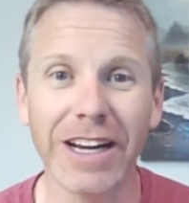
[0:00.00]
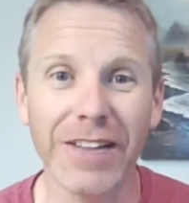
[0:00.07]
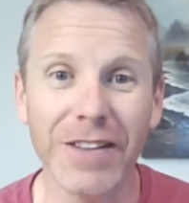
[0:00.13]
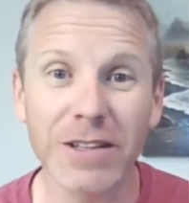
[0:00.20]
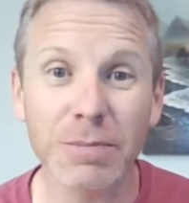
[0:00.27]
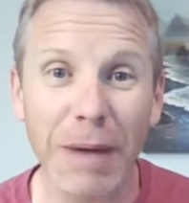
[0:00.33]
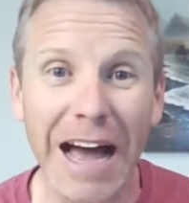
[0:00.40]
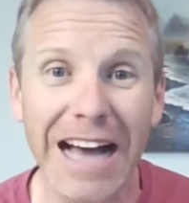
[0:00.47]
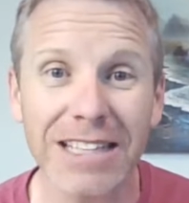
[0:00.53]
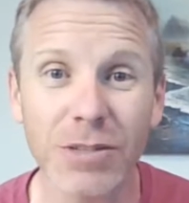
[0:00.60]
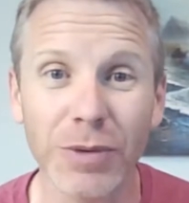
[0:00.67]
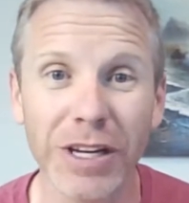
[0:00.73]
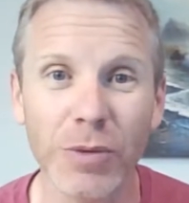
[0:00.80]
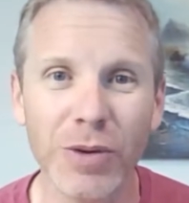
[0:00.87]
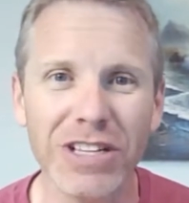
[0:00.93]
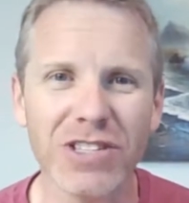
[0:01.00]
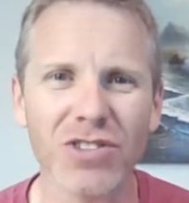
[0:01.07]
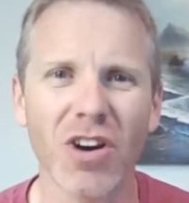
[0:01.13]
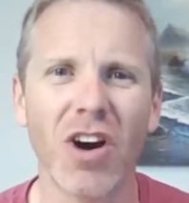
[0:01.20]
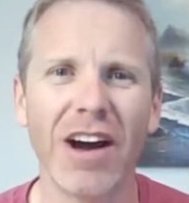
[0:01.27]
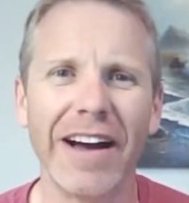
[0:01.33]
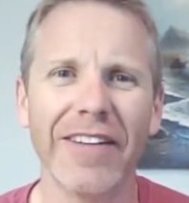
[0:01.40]
And this past week, we
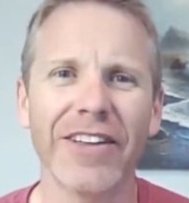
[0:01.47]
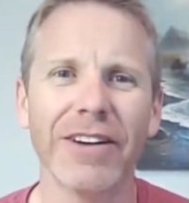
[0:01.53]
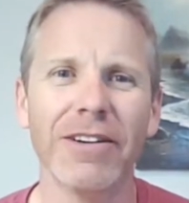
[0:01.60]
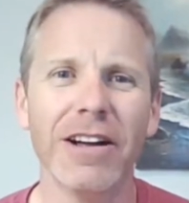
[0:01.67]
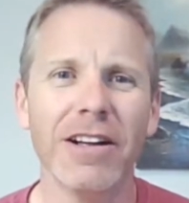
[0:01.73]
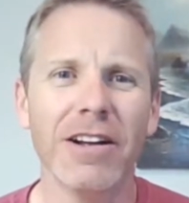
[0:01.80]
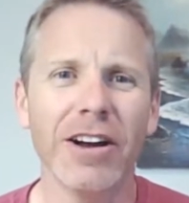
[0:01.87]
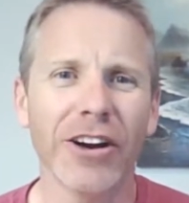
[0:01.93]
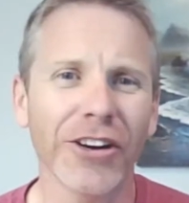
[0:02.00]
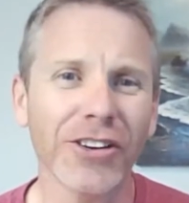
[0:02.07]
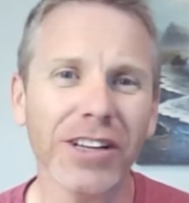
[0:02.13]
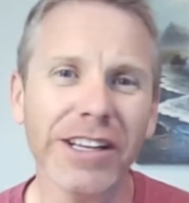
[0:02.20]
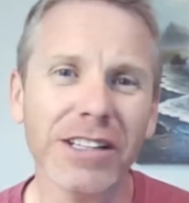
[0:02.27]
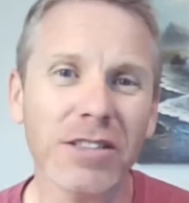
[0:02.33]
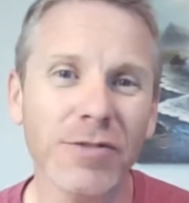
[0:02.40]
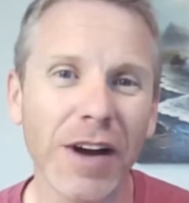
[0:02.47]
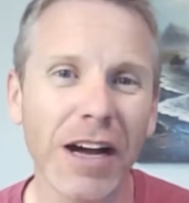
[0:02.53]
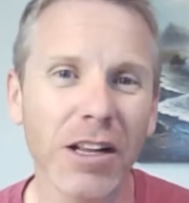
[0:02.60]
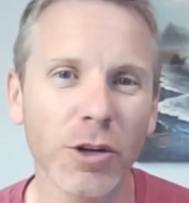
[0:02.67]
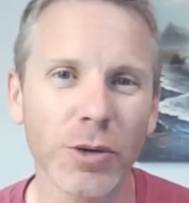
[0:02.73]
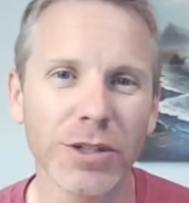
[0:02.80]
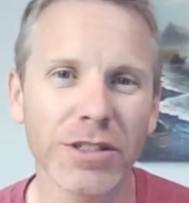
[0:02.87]
saw how the earliest
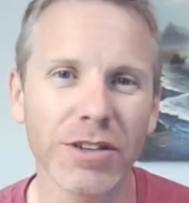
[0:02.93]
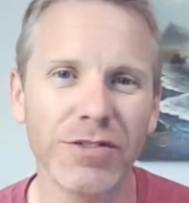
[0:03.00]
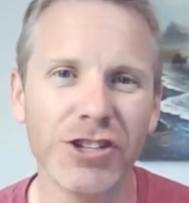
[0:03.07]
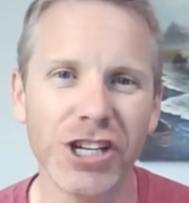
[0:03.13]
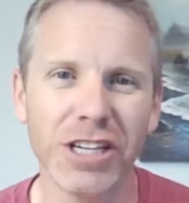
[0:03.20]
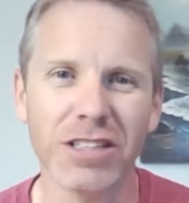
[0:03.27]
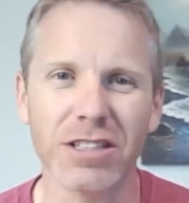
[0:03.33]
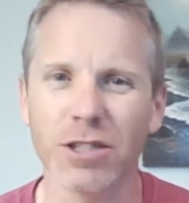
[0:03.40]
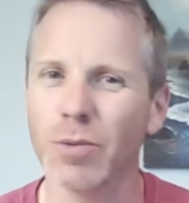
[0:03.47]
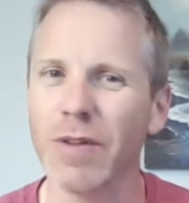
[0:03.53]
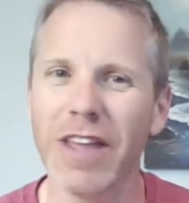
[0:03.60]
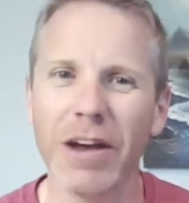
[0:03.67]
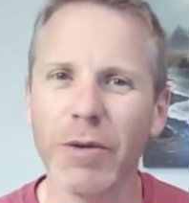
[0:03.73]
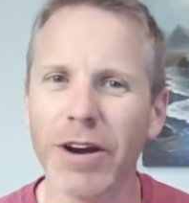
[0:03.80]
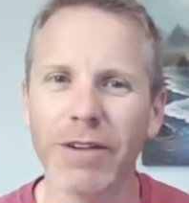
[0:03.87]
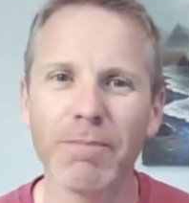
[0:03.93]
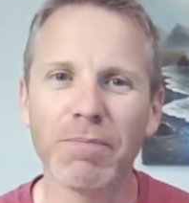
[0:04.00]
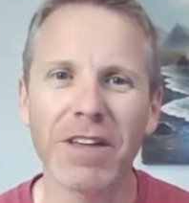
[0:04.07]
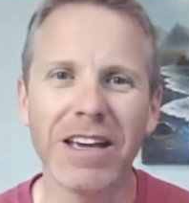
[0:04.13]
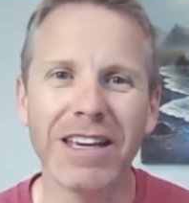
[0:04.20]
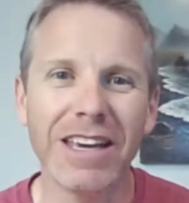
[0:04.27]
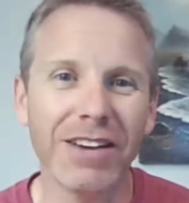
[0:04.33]
followers of Jesus, when they were
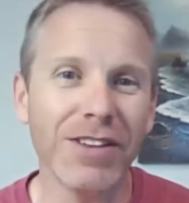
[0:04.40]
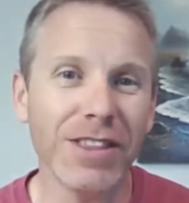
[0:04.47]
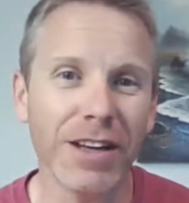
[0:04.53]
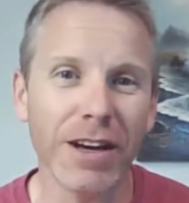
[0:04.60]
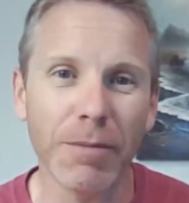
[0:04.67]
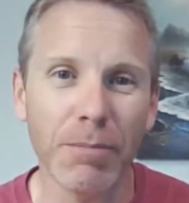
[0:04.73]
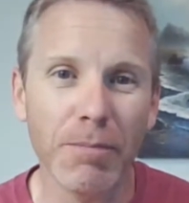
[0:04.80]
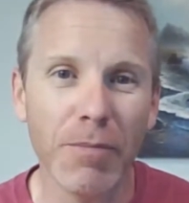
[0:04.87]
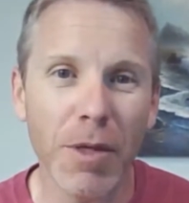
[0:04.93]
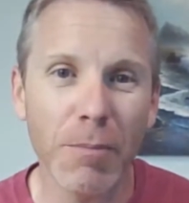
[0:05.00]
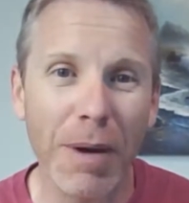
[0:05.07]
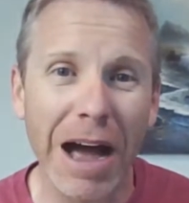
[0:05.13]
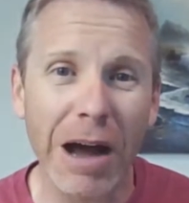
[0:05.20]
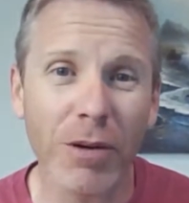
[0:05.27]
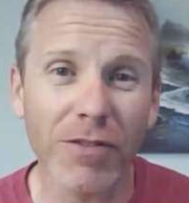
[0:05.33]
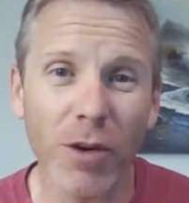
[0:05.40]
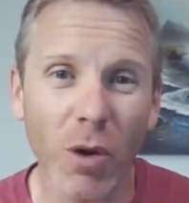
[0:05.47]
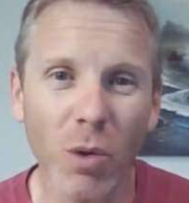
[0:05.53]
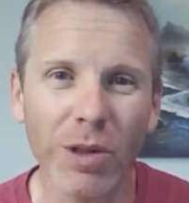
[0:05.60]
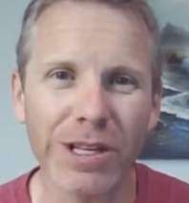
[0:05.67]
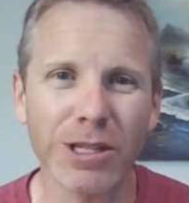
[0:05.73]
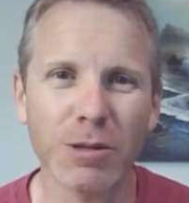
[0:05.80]
given the power of the
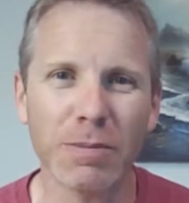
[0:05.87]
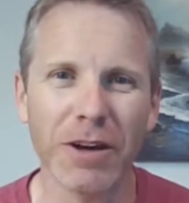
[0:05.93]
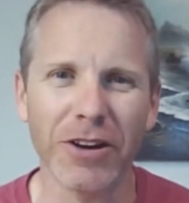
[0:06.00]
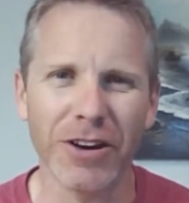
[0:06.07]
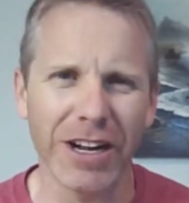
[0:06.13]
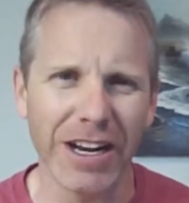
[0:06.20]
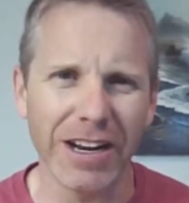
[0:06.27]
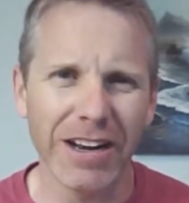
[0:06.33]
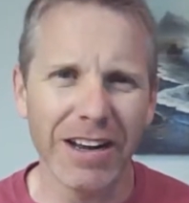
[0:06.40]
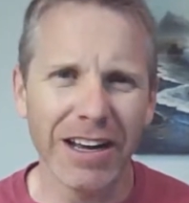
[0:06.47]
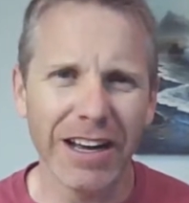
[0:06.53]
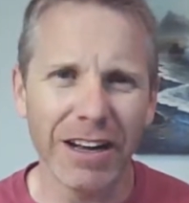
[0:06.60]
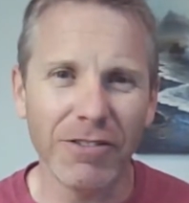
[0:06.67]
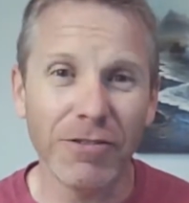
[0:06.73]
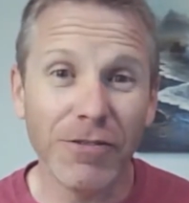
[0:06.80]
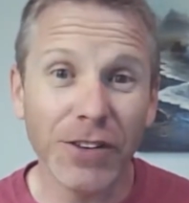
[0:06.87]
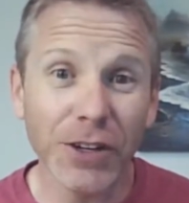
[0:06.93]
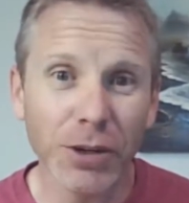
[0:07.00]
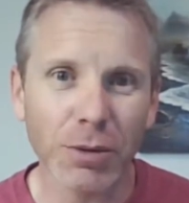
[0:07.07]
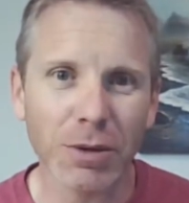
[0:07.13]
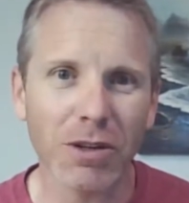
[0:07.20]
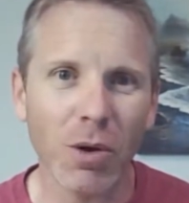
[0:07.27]
Holy Spirit and
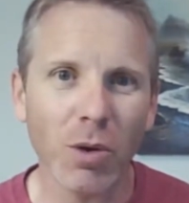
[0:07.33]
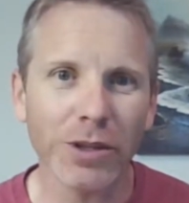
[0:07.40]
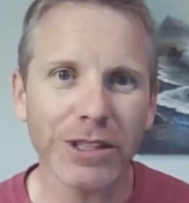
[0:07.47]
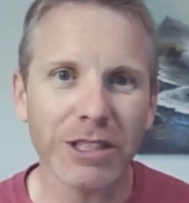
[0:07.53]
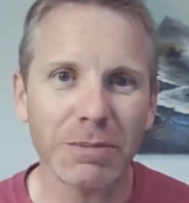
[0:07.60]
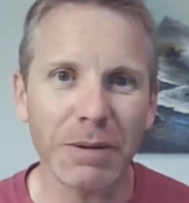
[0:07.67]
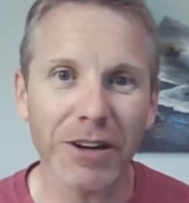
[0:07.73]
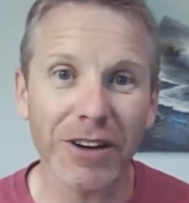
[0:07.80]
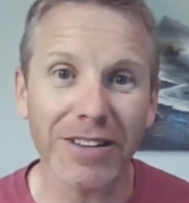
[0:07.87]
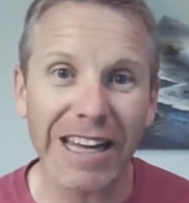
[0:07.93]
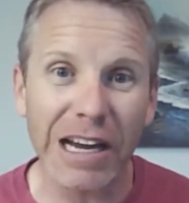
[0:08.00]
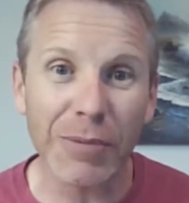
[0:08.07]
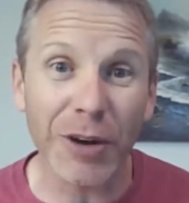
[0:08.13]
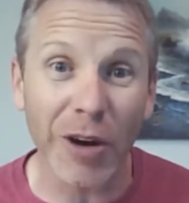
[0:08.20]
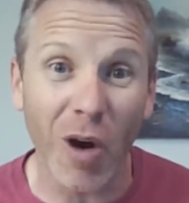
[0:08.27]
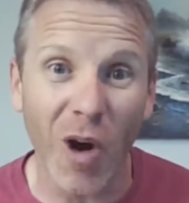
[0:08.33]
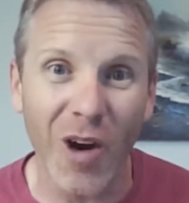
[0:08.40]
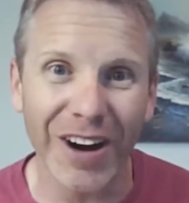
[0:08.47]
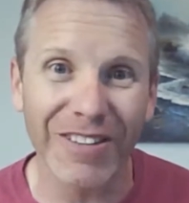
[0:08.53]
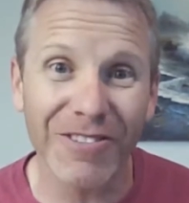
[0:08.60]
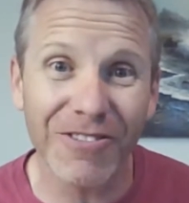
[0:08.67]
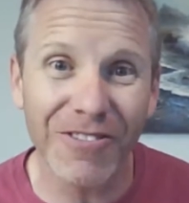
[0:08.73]
filled with the Holy Spirit, they were
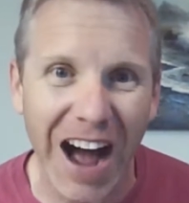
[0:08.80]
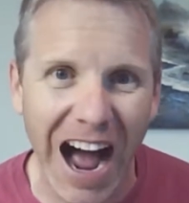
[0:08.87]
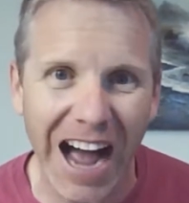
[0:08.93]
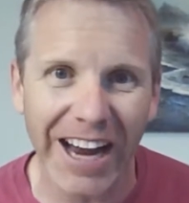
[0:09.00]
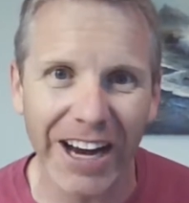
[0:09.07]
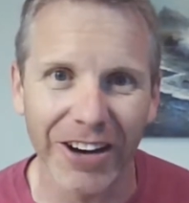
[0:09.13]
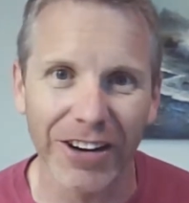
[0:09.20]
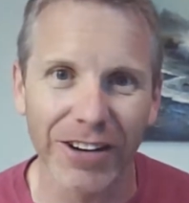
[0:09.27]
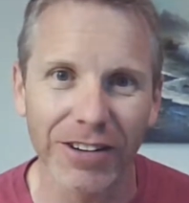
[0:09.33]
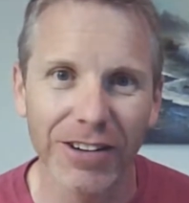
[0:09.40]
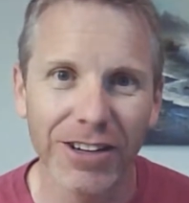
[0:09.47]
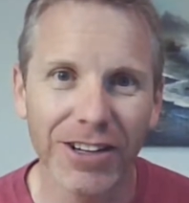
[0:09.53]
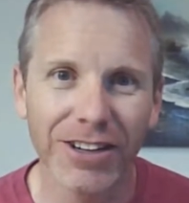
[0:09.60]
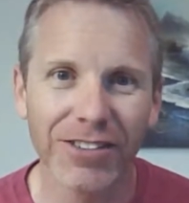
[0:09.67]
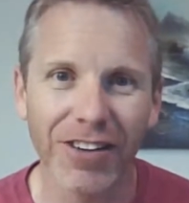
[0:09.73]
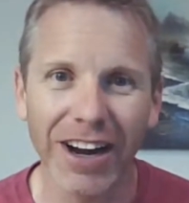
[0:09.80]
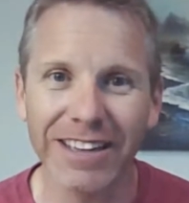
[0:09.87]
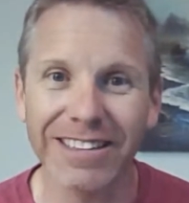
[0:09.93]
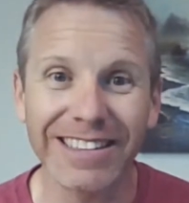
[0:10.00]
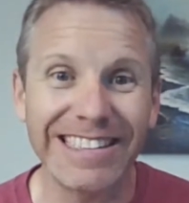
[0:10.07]
on fire, right?